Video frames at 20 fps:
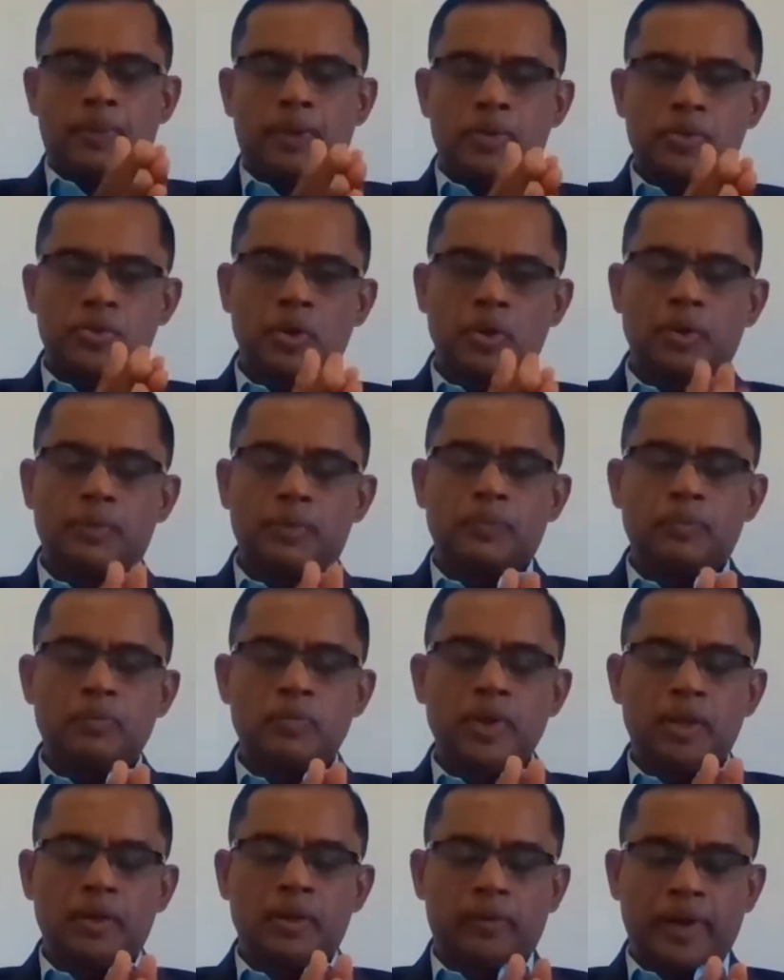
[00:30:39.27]
So
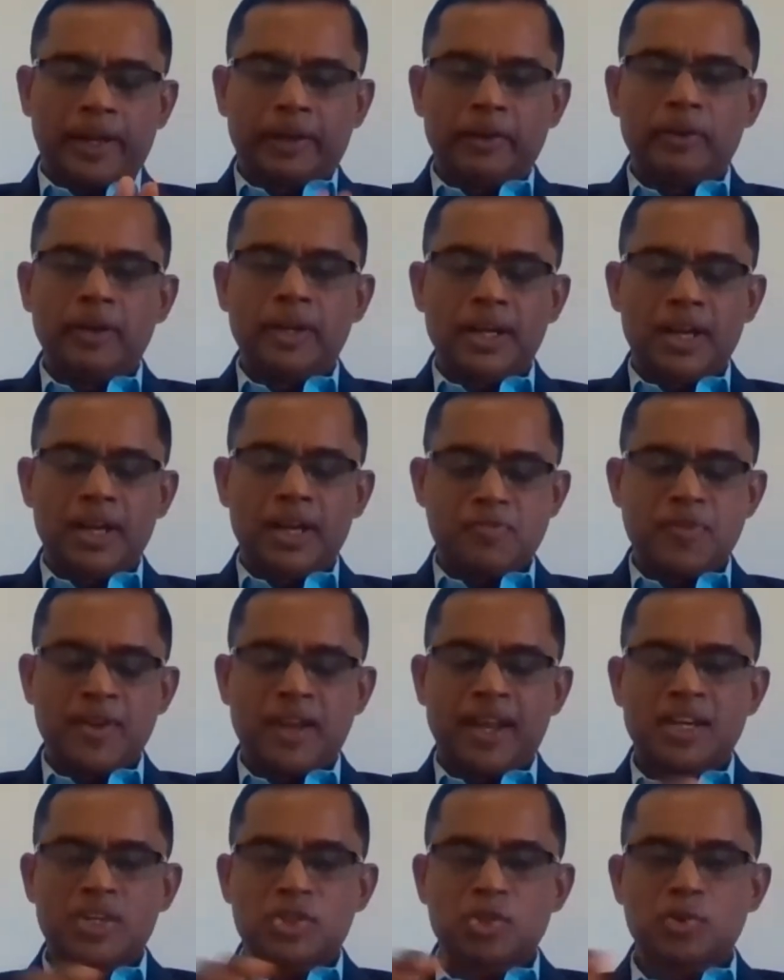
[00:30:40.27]
we, regularly, if we
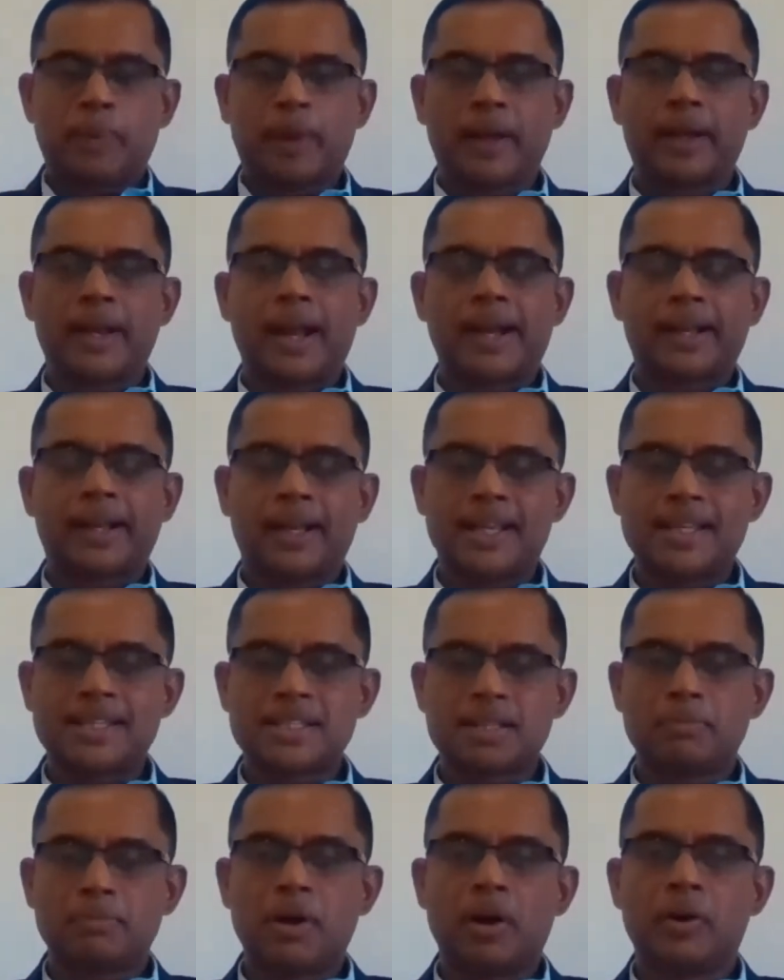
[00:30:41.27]
can spend at least
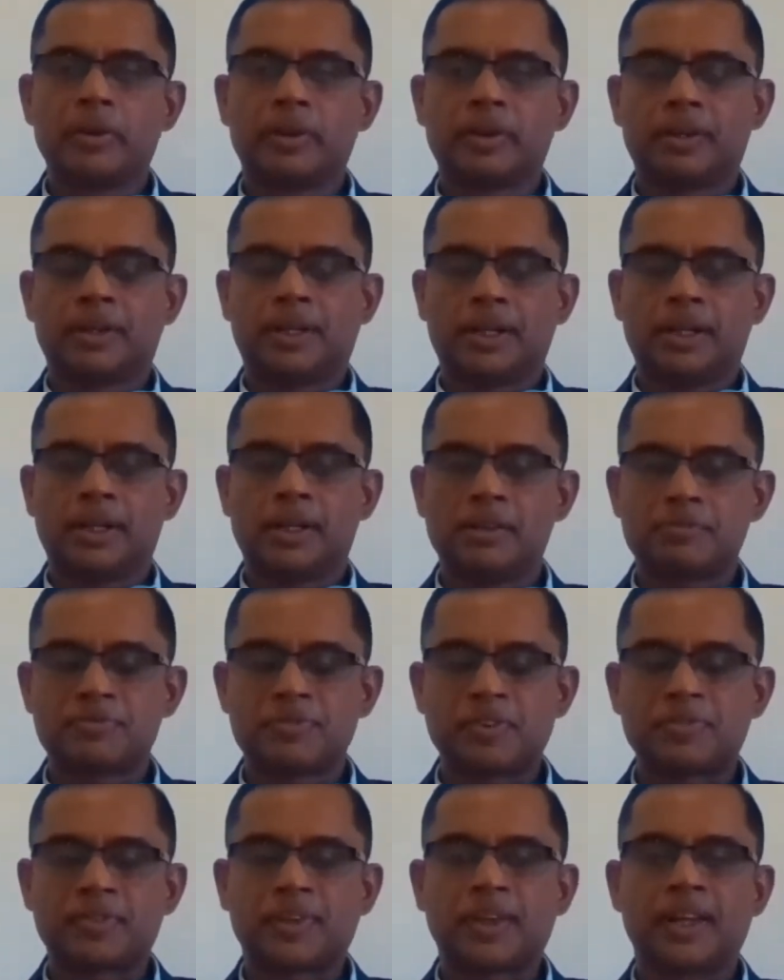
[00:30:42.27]
about uh,
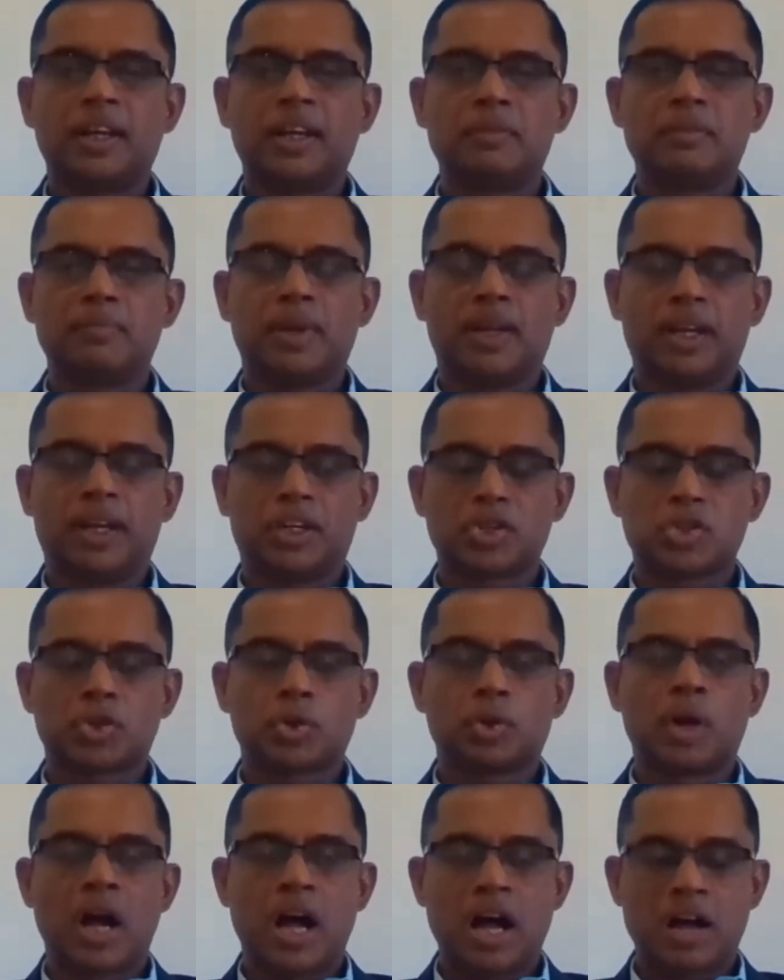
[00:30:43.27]
15 minutes
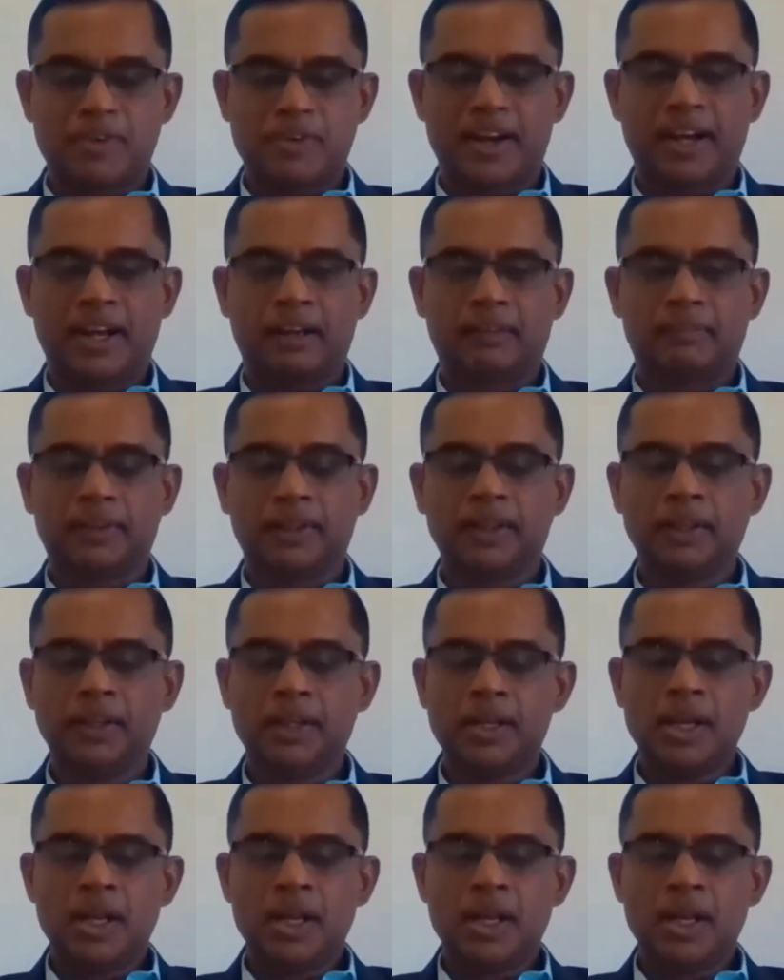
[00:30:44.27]
to half an hour